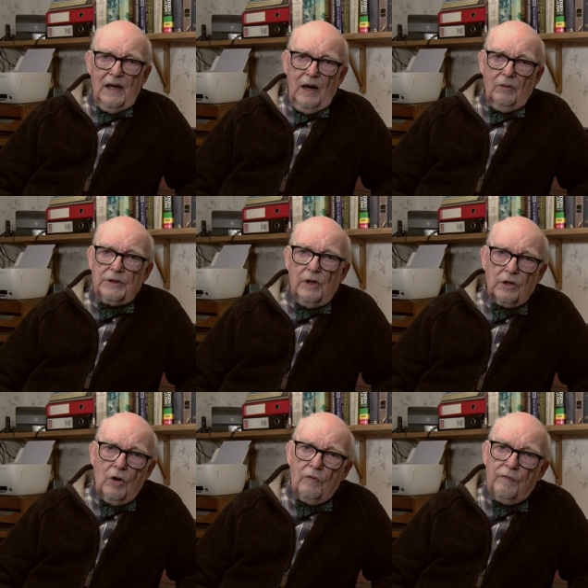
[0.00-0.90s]
I will not
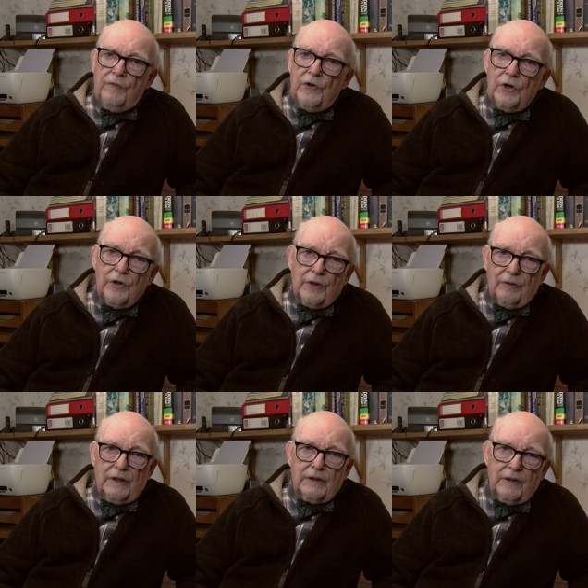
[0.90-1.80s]
go
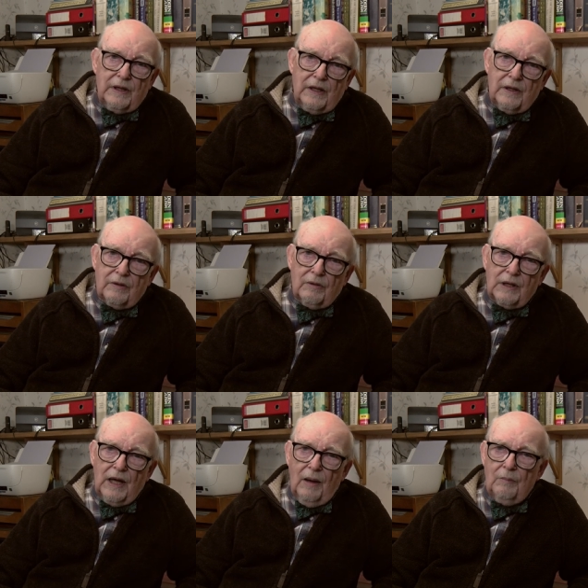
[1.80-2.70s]
further into the Easter
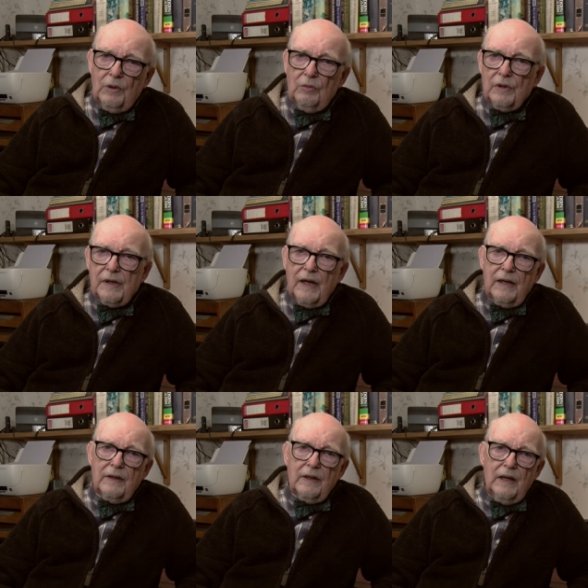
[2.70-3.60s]
account, but will
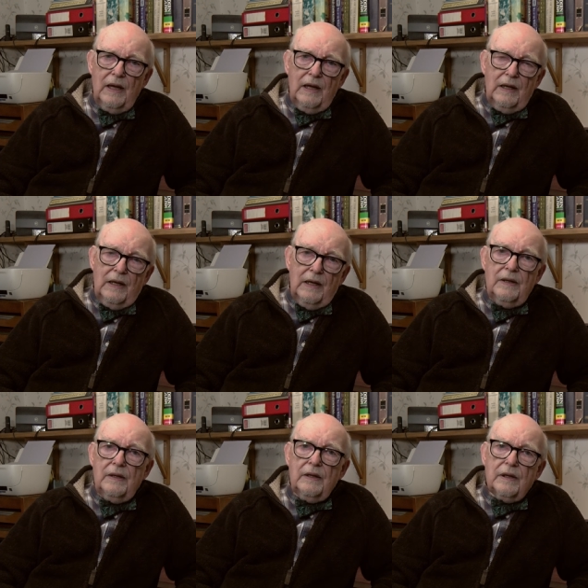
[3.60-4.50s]
say that
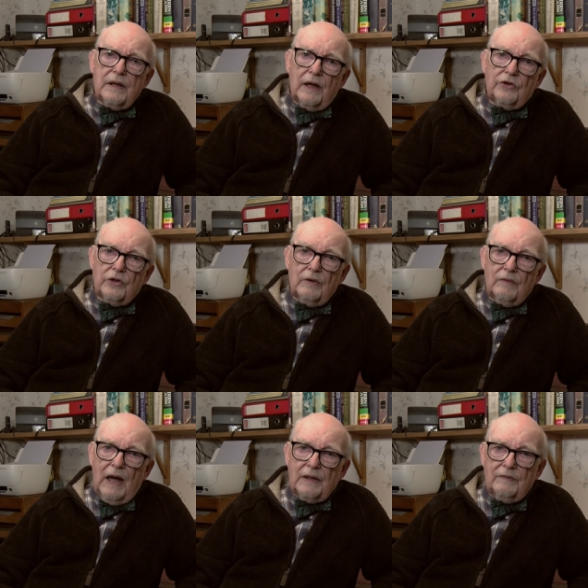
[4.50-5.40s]
in this session
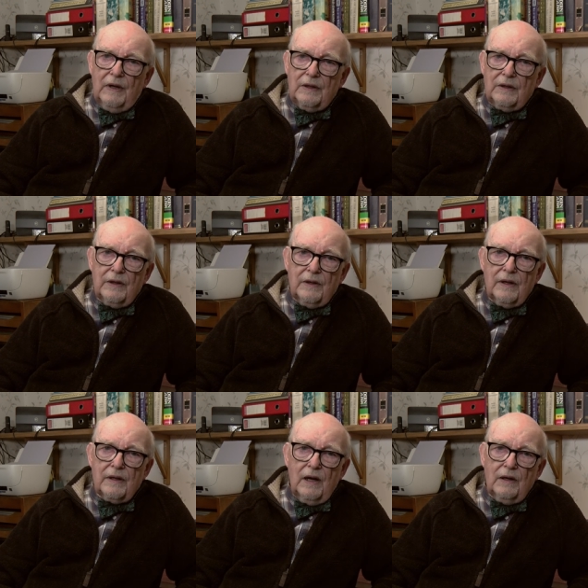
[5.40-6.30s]
of Advent at
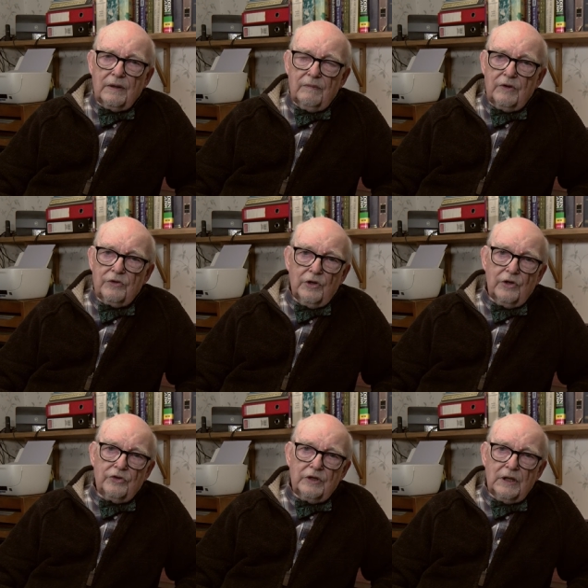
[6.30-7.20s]
the start of the
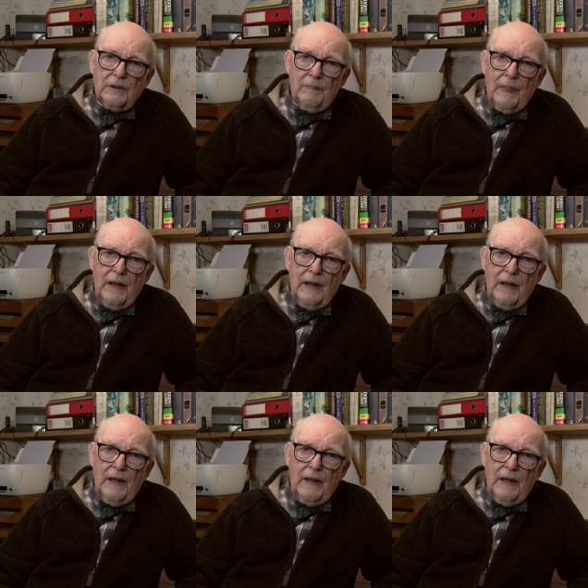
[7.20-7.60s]
church year,